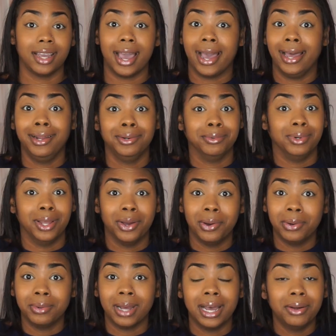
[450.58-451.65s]
I don't
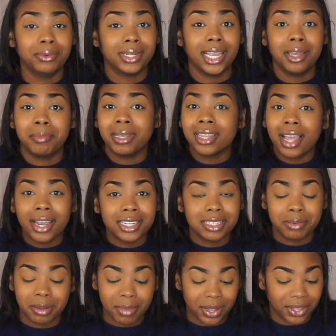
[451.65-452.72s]
know. They could be lying
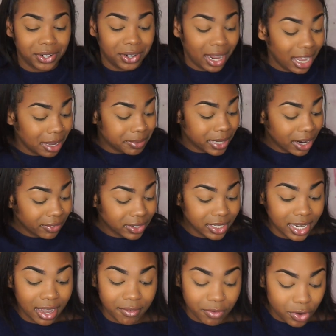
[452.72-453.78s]
to me about their names. I
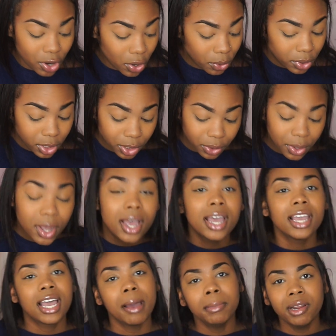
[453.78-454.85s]
really have no clue.
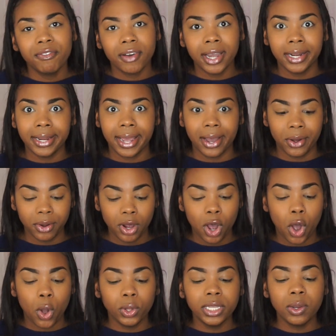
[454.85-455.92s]
Come to find
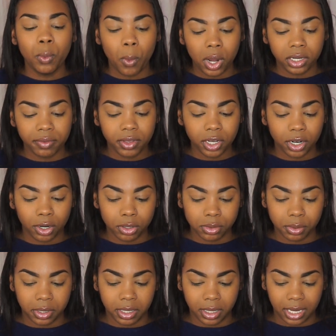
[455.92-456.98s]
out, only one of the
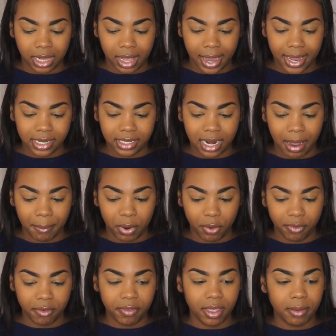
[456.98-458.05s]
girls were in the class, not
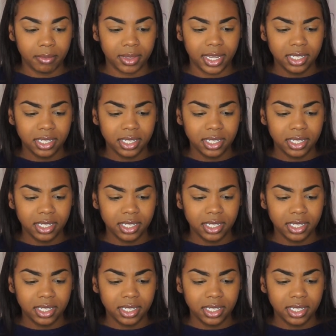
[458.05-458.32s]
both of them.